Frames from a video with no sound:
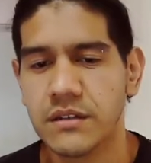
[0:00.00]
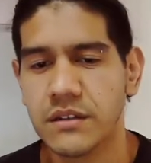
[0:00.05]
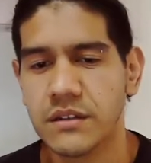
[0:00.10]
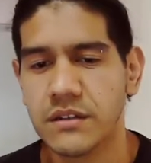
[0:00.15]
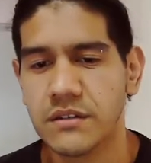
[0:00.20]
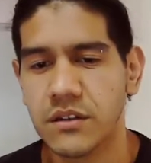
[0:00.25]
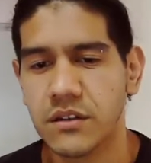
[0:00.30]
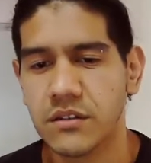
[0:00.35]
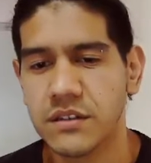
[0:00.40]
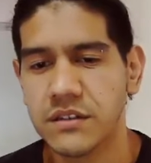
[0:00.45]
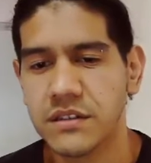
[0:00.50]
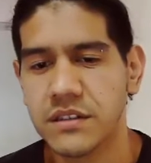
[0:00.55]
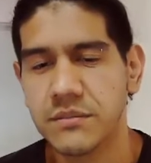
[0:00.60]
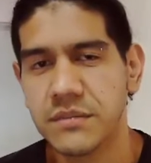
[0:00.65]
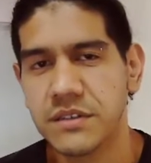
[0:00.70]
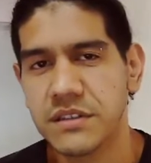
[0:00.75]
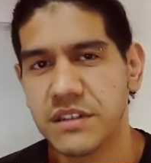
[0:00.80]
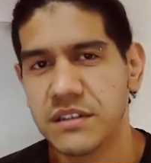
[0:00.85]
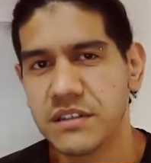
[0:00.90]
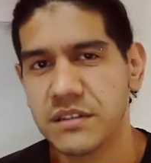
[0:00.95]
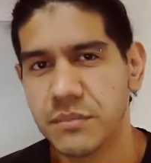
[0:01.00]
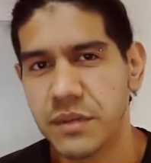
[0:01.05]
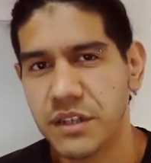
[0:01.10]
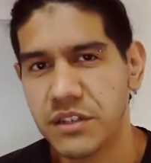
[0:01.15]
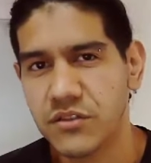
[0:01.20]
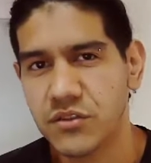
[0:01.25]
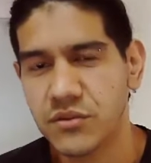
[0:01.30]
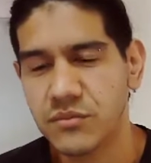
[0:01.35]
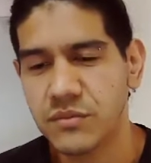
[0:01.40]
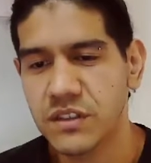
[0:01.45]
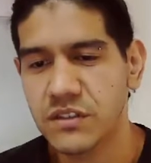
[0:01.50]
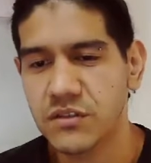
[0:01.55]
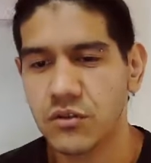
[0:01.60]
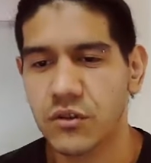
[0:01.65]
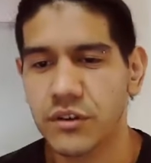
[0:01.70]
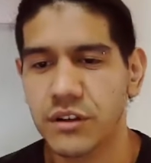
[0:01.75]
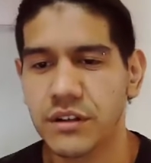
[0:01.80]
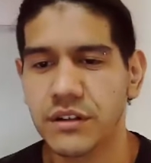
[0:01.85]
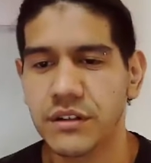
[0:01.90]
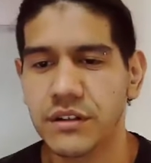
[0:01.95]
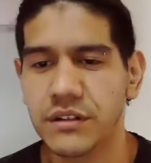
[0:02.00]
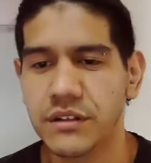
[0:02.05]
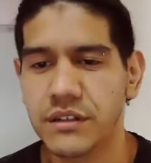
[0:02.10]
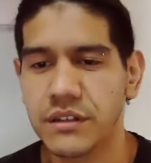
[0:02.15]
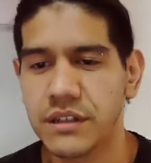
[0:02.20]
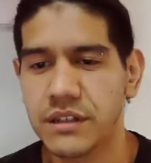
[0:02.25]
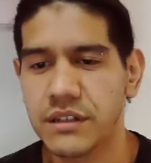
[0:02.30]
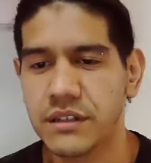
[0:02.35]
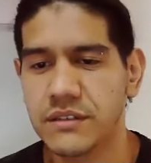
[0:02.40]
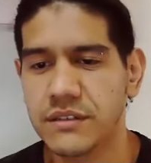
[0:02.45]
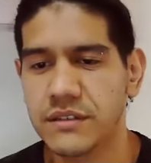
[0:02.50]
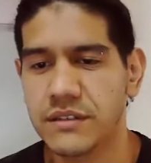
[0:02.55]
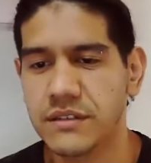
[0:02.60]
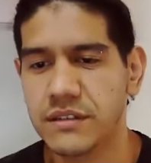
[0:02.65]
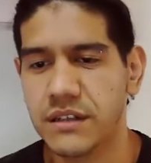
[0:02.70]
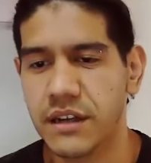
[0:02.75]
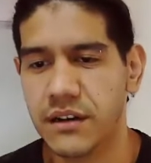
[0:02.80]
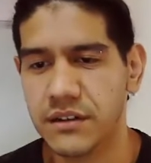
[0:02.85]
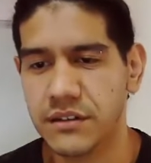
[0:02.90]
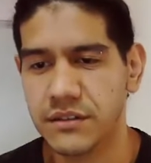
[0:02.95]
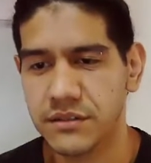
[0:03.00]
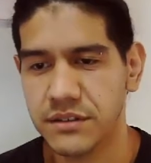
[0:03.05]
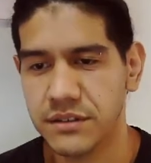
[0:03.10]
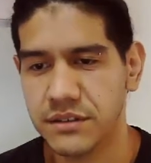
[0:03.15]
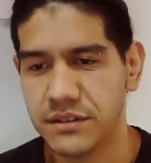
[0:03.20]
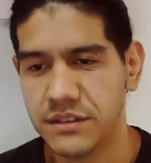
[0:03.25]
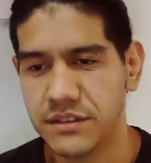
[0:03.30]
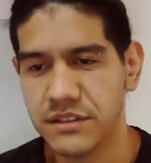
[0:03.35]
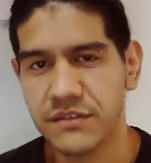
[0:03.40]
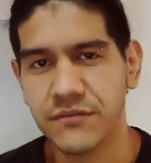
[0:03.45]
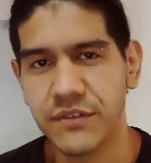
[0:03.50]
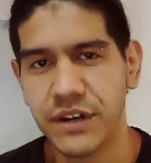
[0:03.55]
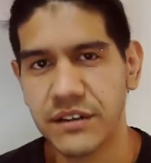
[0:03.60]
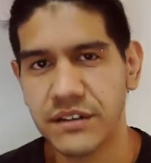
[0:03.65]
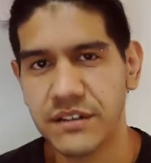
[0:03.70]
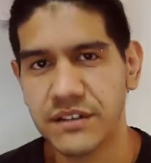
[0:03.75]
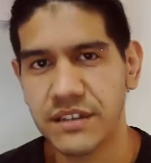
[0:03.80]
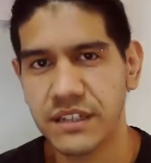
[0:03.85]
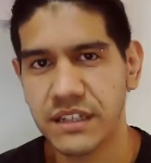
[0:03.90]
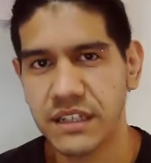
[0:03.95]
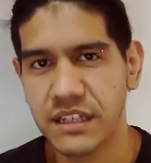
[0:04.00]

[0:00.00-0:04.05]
Since autism is a spectrum disorder, its characteristics vary